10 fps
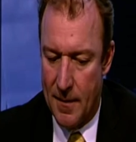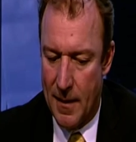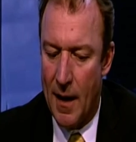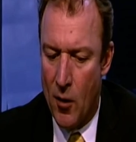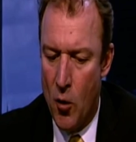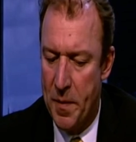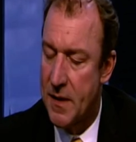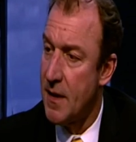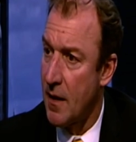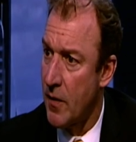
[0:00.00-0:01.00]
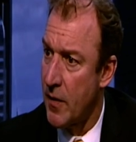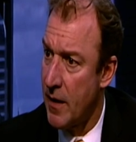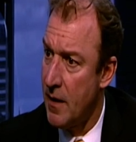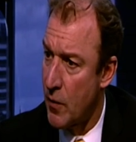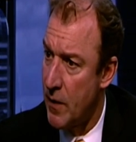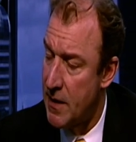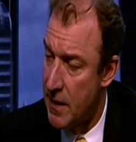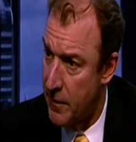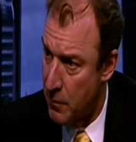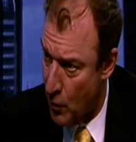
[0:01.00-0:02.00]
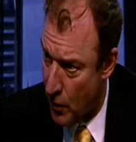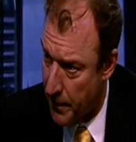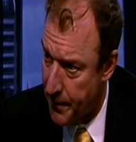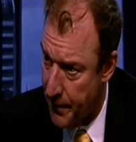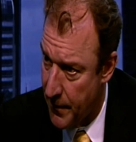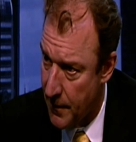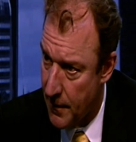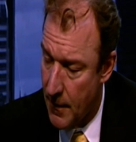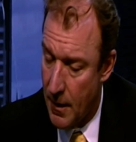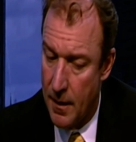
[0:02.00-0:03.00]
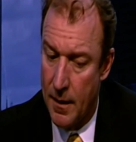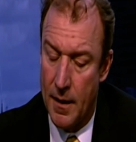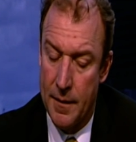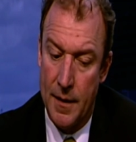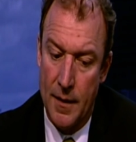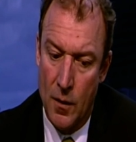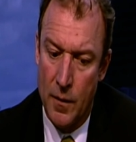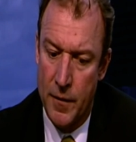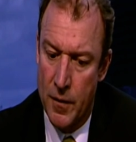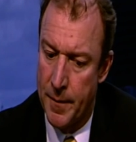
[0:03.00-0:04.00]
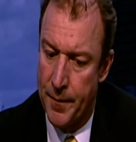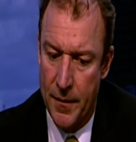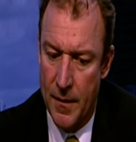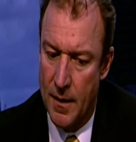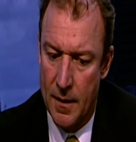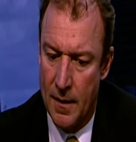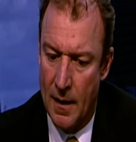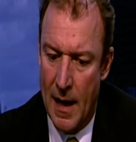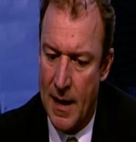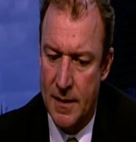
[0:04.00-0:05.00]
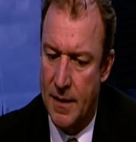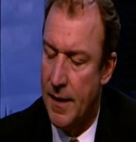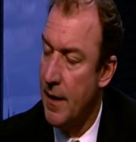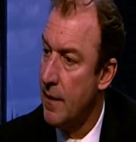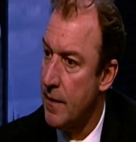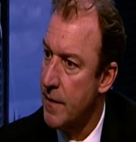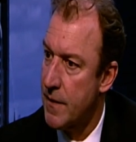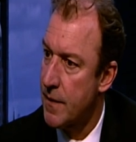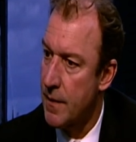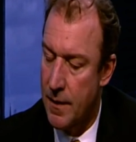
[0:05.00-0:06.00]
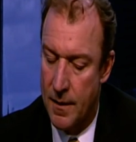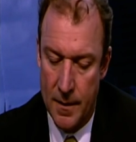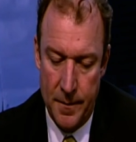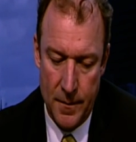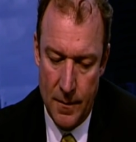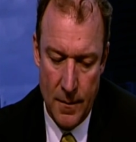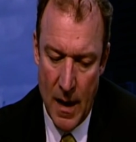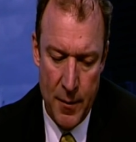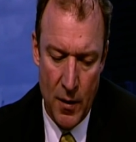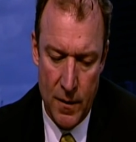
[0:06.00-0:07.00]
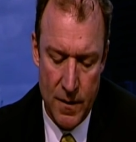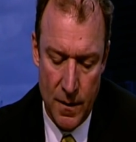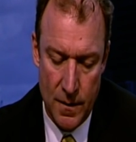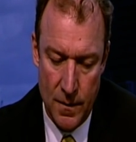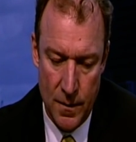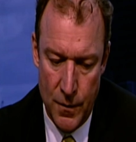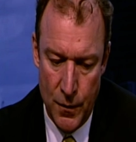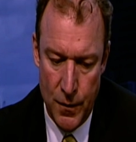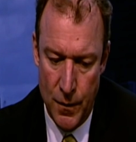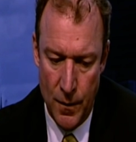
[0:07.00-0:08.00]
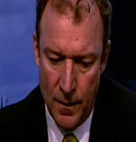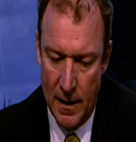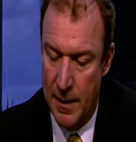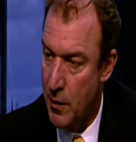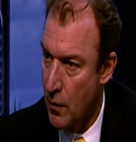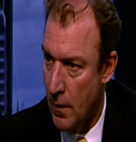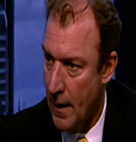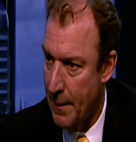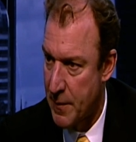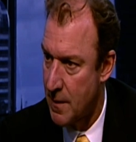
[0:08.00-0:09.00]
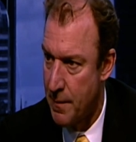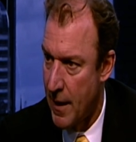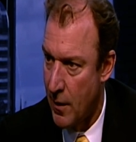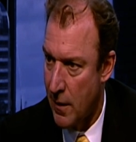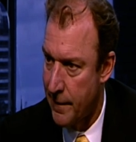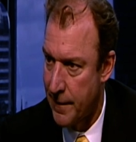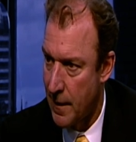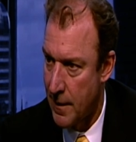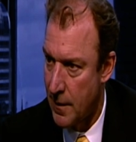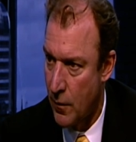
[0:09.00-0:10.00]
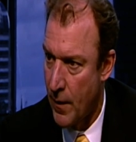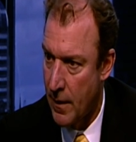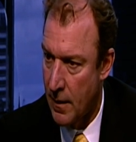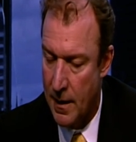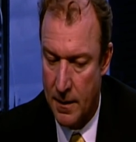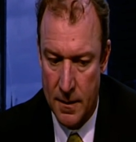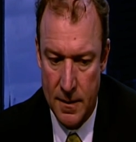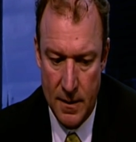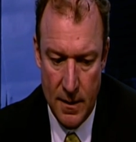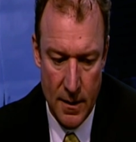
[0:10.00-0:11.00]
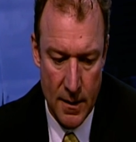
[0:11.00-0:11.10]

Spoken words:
Well, I hope it's not going to increase even more. I think over the last years, maybe also due to Lehman collapse, Madoff, I think the regulators